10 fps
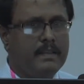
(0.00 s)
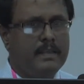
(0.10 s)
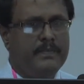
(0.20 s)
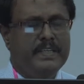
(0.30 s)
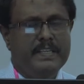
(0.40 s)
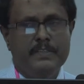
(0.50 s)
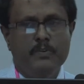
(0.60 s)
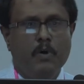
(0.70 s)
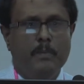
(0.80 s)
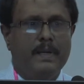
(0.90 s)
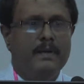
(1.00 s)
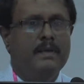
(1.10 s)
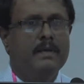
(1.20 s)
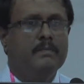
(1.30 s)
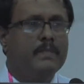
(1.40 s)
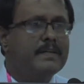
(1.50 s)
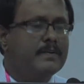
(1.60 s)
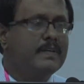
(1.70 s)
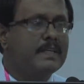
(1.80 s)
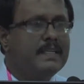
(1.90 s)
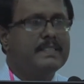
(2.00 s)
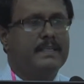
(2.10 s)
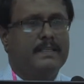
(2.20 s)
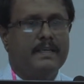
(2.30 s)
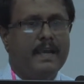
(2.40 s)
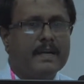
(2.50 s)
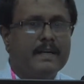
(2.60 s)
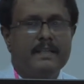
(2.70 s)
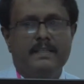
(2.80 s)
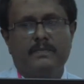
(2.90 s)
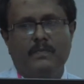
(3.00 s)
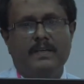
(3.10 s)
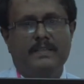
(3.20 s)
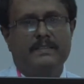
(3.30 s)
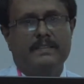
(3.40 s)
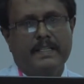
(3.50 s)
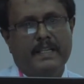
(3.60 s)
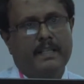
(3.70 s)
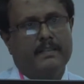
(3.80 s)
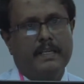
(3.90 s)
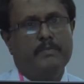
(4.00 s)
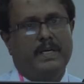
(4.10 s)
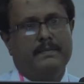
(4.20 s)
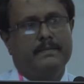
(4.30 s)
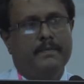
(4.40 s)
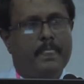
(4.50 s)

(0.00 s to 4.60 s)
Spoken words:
If it is normal, better to recheck at least 1 in 3 months.